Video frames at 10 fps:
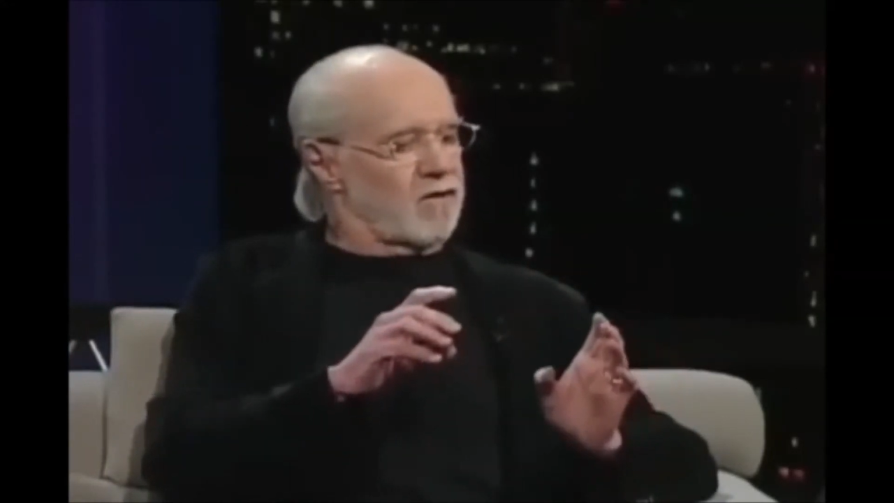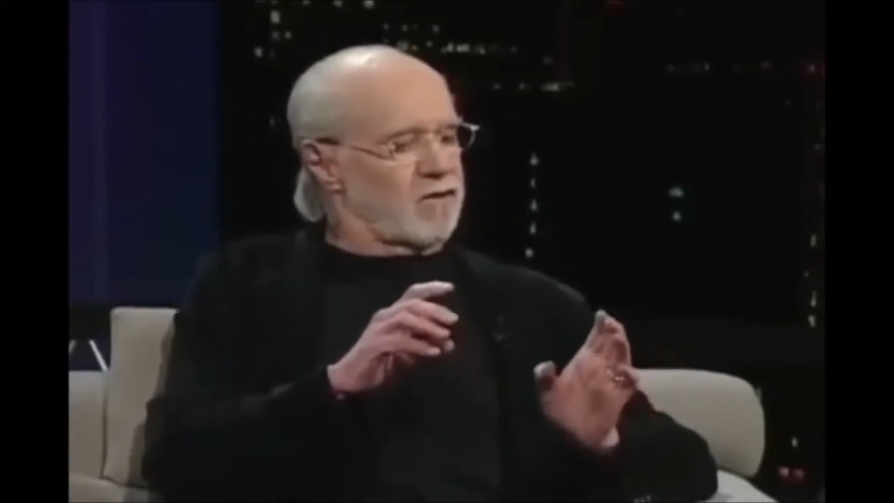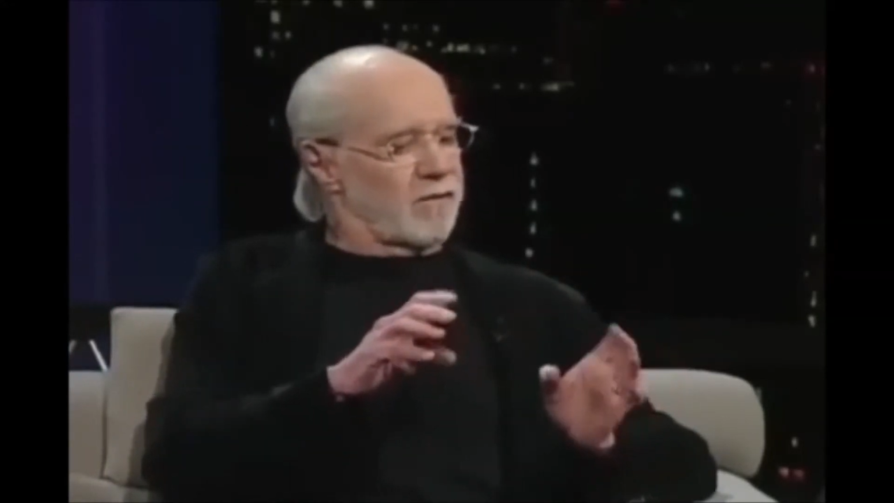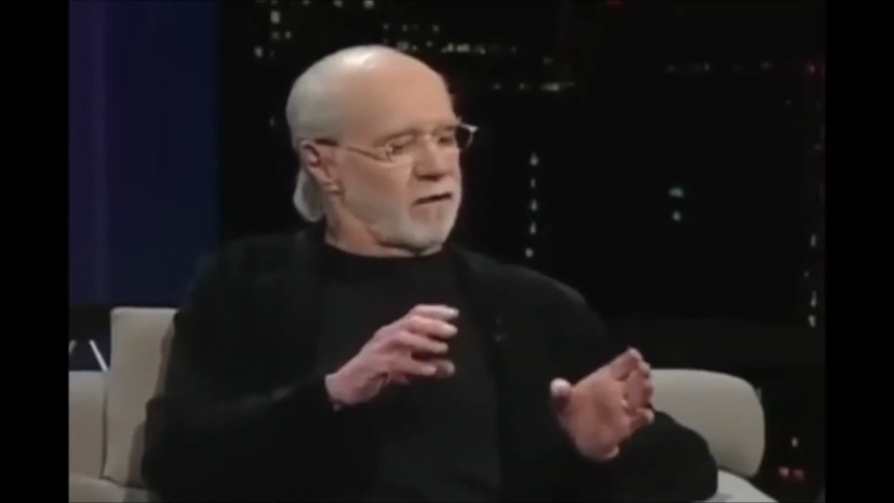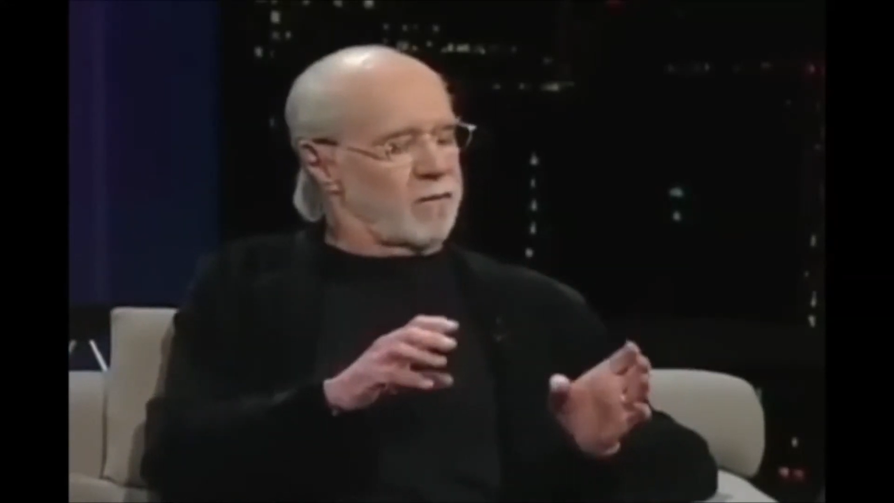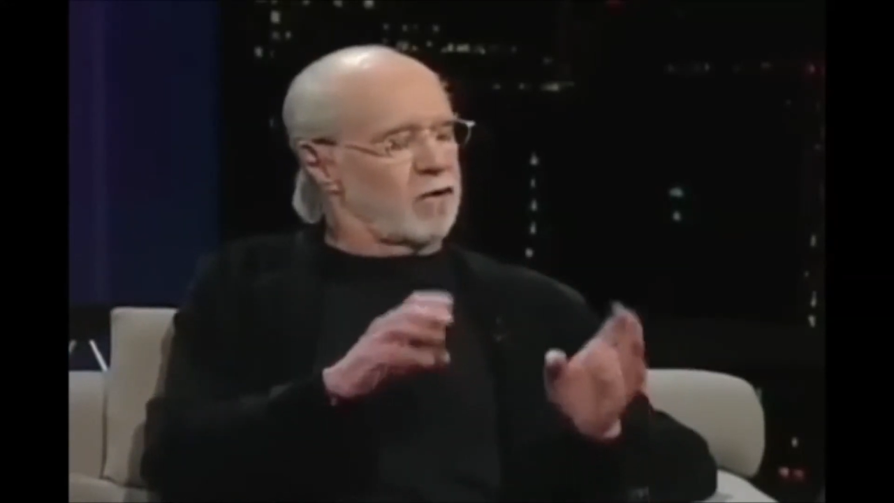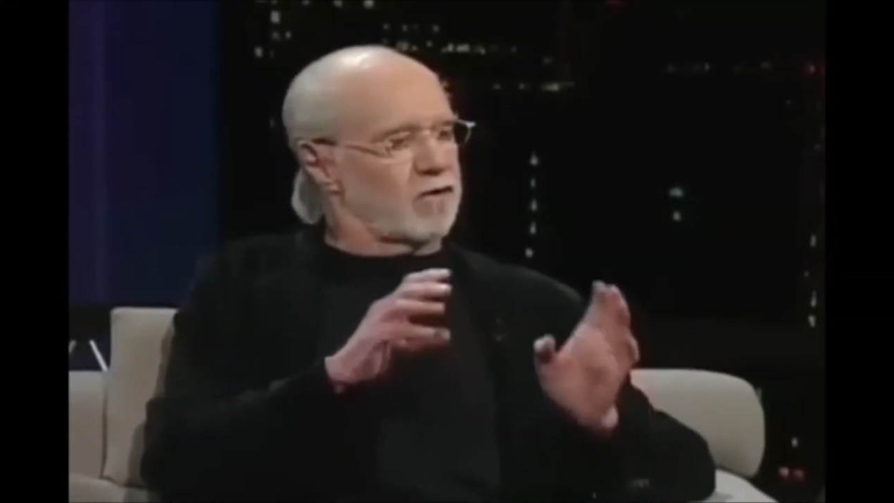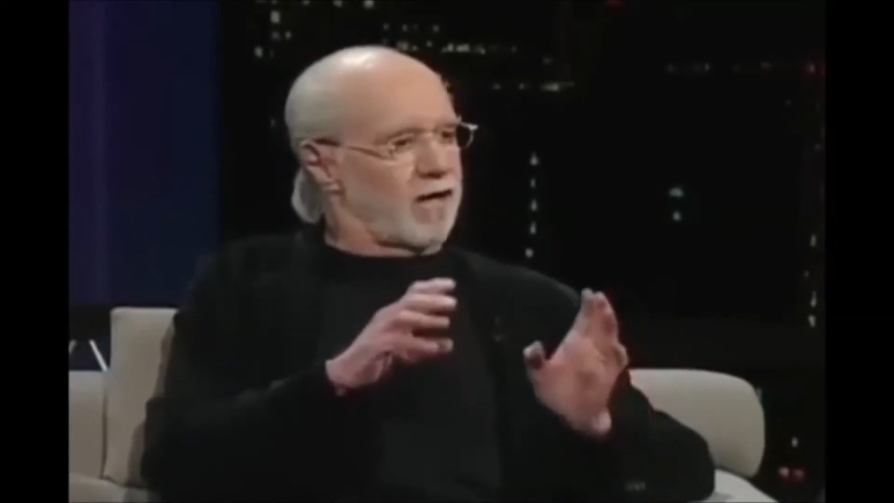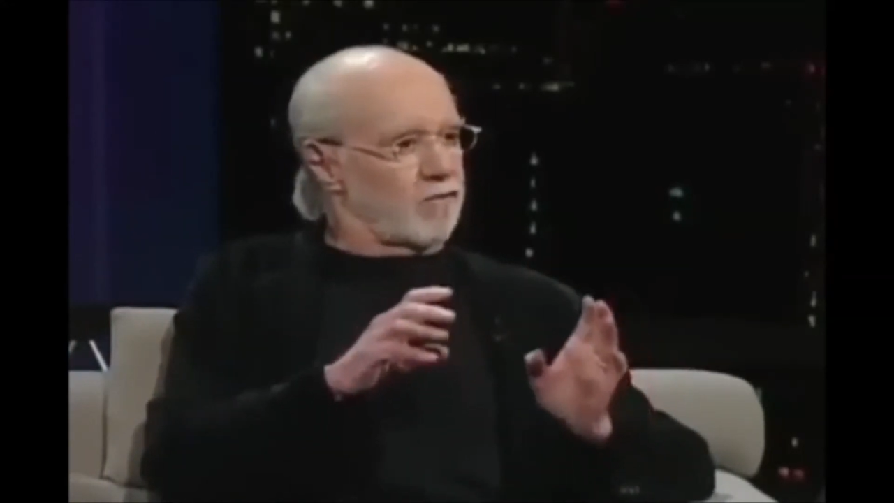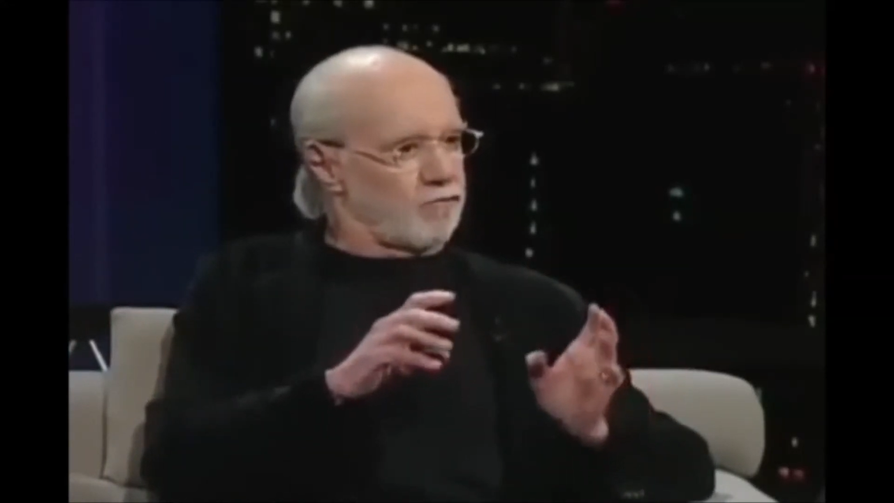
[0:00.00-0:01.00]
civil
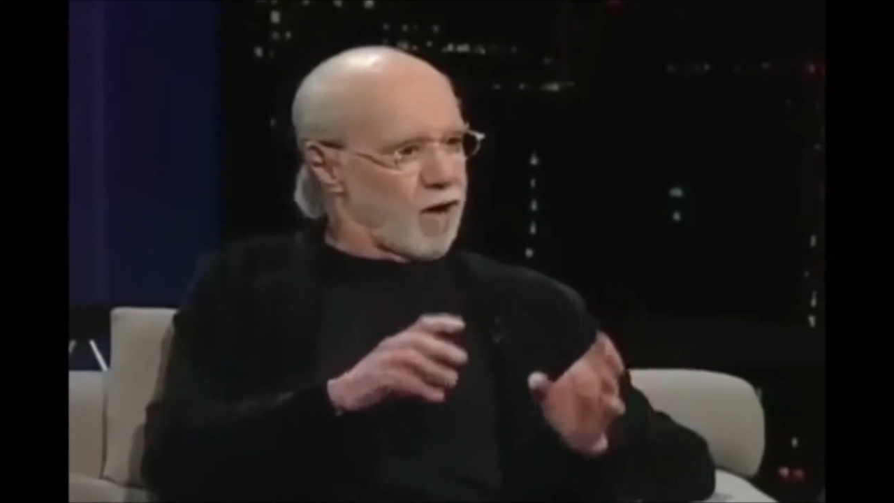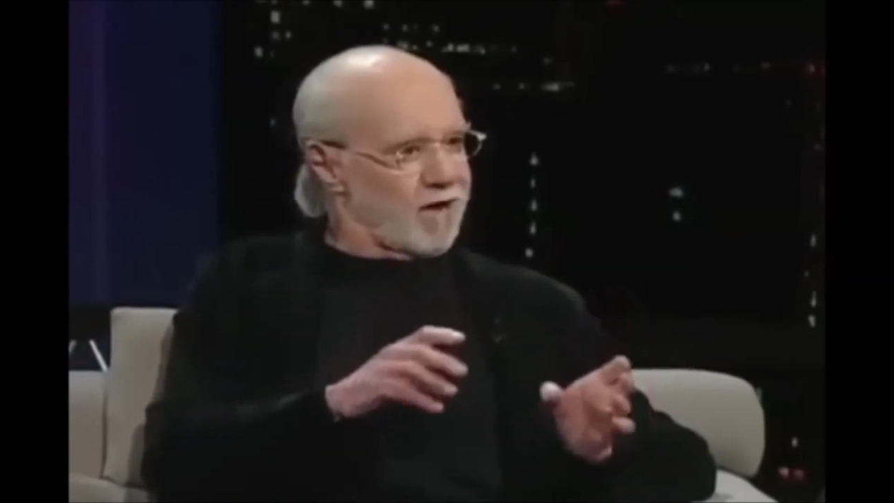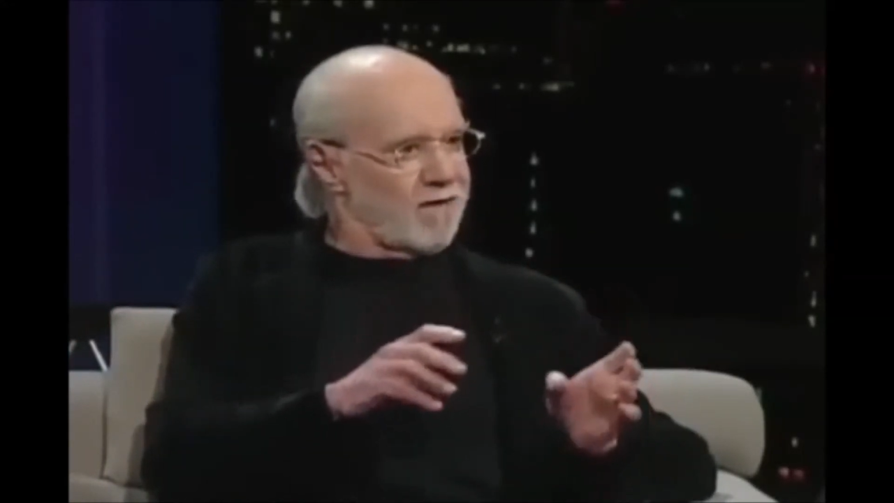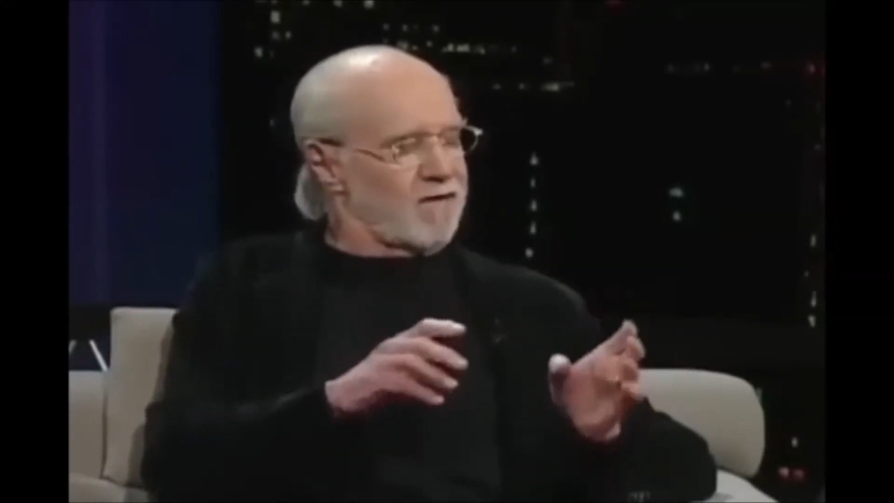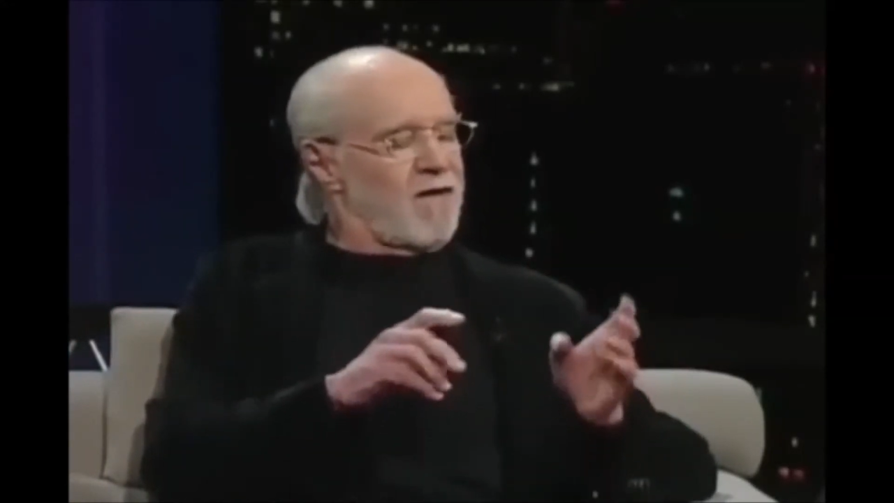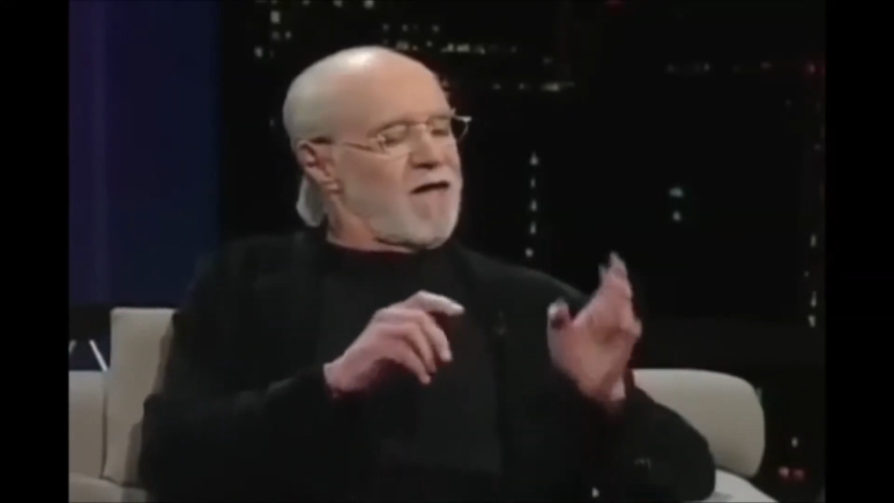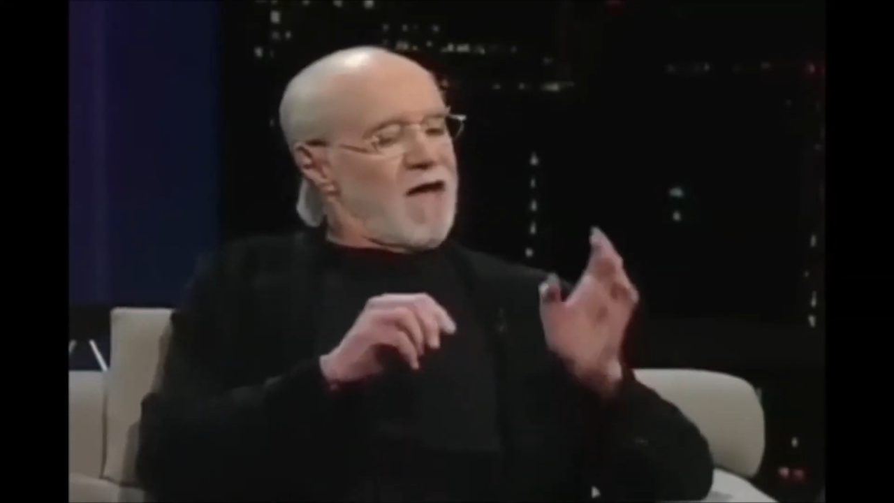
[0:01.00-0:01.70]
liberties, less rights.